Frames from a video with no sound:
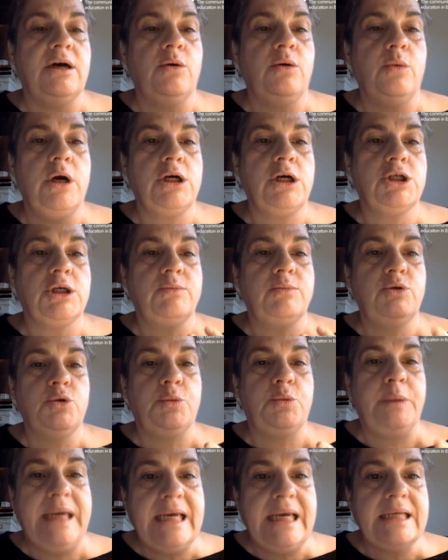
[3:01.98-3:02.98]
in our workshop
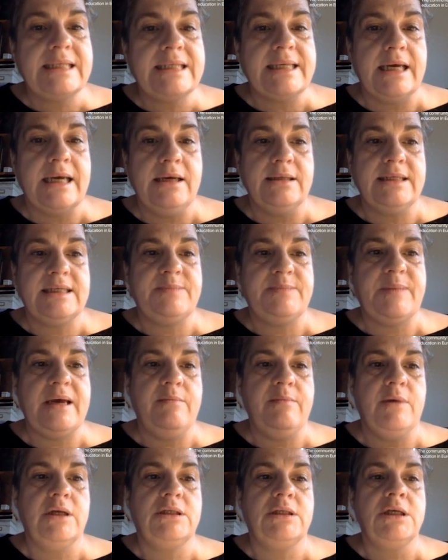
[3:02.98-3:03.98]
do real science
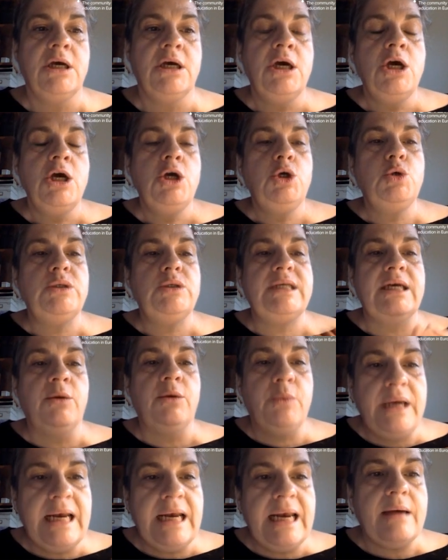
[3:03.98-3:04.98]
experiments
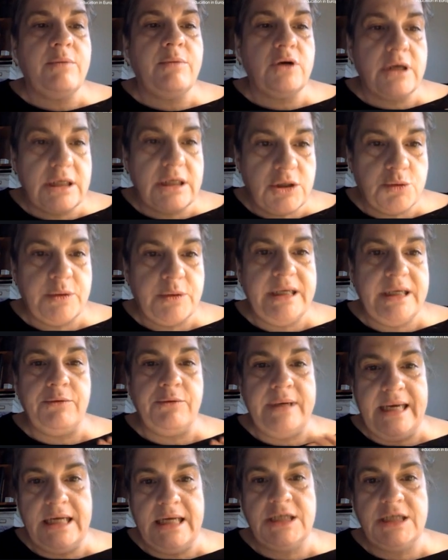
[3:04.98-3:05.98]
using real laboratory
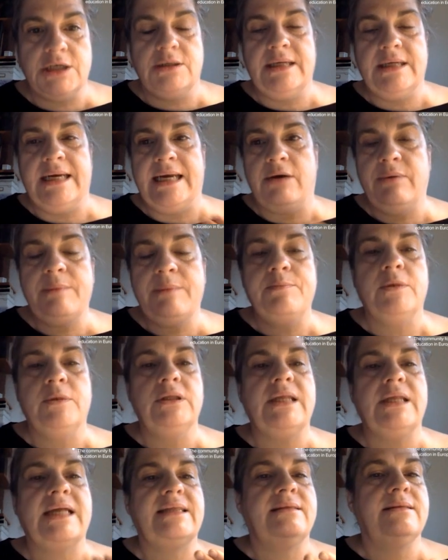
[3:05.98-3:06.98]
reagent and
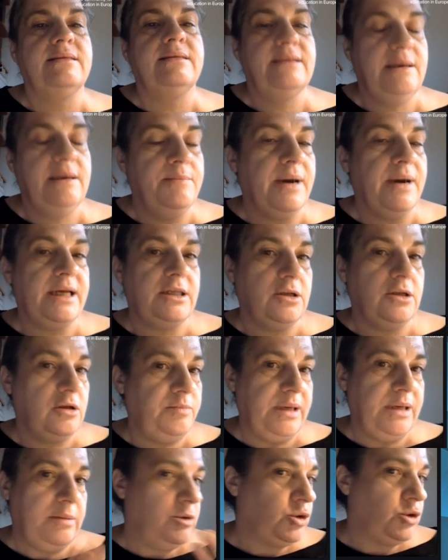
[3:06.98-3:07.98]
equipment that they might
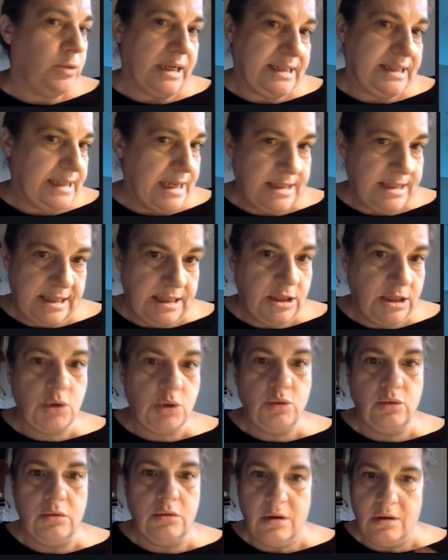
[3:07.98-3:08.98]
not be able to access in
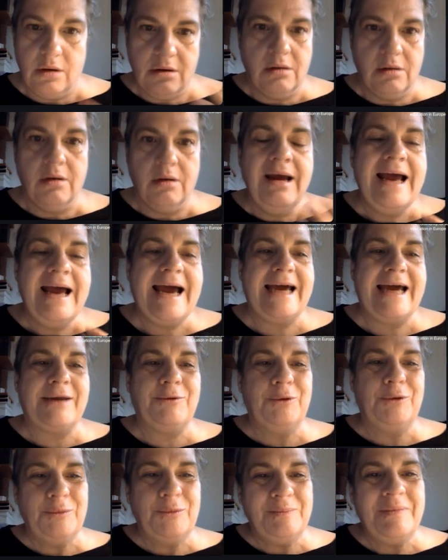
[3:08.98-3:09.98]
school or at
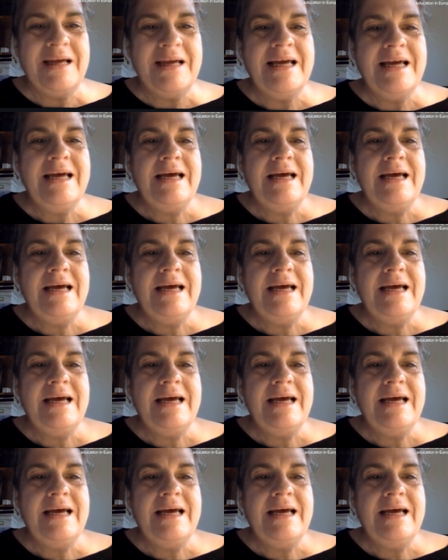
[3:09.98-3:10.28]
home.